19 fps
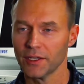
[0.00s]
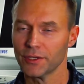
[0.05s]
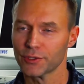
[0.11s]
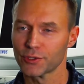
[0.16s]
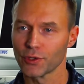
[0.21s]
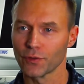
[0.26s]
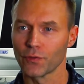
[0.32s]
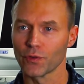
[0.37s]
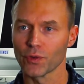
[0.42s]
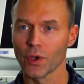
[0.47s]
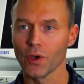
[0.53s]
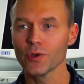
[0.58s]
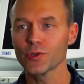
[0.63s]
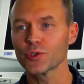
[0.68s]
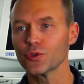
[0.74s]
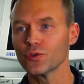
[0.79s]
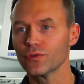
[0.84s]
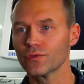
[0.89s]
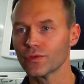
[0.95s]
So for
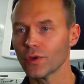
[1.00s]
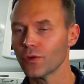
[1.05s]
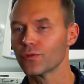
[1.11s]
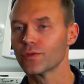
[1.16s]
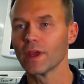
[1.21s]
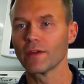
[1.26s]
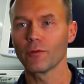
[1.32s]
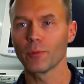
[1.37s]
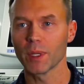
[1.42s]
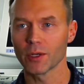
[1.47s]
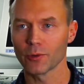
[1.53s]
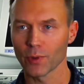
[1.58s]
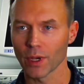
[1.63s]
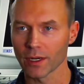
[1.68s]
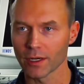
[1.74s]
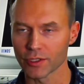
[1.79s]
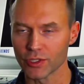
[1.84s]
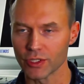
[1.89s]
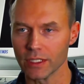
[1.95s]
those who've never been
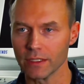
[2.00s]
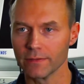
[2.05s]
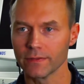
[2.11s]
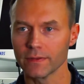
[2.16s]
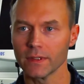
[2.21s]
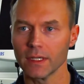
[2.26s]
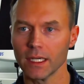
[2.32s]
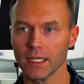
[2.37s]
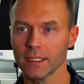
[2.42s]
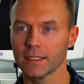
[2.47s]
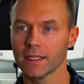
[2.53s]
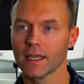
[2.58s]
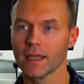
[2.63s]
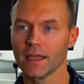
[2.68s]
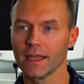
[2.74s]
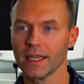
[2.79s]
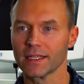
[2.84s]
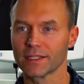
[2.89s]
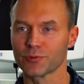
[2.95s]
around a chief,
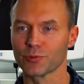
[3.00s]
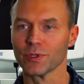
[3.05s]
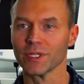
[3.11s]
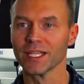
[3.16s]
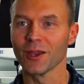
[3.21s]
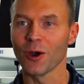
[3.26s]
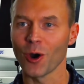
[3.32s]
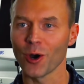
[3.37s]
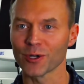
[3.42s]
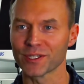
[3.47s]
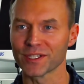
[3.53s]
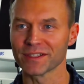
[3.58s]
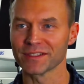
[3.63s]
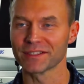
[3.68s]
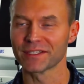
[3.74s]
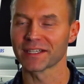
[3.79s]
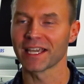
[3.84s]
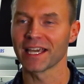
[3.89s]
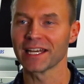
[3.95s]
it's really hard to
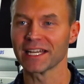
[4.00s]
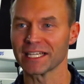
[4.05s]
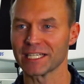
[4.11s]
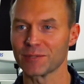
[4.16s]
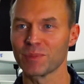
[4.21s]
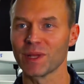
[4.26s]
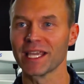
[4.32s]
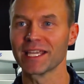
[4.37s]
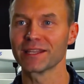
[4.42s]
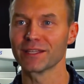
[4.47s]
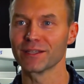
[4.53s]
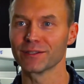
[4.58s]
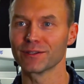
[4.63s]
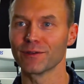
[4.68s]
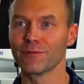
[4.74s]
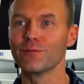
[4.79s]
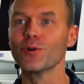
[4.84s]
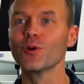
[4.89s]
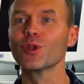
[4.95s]
kind of explain
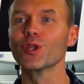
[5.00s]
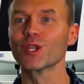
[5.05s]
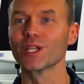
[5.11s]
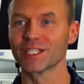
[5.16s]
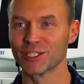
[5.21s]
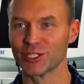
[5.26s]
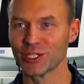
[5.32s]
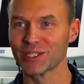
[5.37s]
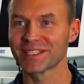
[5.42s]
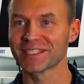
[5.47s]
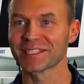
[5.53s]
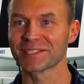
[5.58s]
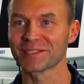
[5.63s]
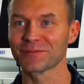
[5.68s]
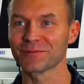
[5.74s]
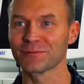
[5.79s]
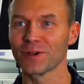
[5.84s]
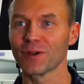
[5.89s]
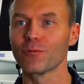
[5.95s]
the full logistics
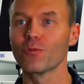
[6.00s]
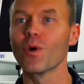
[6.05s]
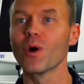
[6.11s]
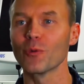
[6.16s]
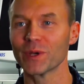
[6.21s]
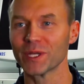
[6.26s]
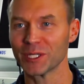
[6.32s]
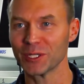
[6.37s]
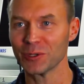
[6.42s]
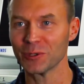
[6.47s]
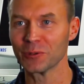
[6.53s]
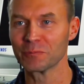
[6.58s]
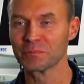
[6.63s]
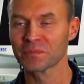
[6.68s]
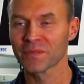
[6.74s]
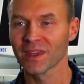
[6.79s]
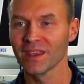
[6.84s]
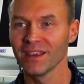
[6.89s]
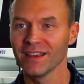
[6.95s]
of what we do.
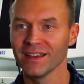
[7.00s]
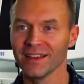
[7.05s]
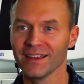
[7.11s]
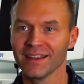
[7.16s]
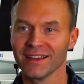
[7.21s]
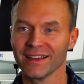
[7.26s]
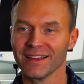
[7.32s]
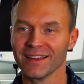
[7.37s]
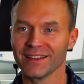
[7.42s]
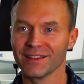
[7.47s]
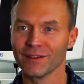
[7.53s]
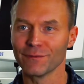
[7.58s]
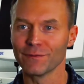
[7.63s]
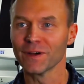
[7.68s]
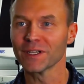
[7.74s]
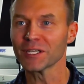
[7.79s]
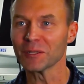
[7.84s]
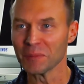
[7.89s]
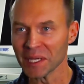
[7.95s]
The
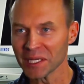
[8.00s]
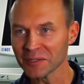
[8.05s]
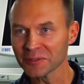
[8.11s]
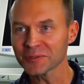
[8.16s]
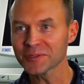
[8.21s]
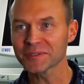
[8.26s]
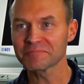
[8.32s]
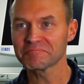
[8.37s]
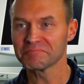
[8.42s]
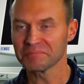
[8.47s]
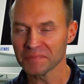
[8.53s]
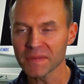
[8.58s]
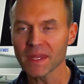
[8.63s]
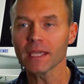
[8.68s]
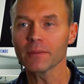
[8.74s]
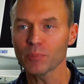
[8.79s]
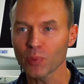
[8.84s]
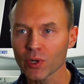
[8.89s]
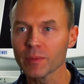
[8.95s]
fundamentals,
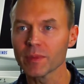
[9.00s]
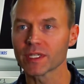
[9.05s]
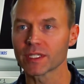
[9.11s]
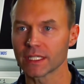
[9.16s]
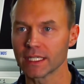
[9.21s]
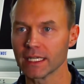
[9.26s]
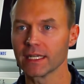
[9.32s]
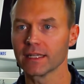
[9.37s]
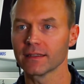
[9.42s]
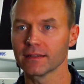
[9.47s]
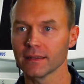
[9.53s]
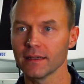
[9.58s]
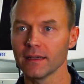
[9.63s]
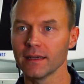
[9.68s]
they pretty much get it.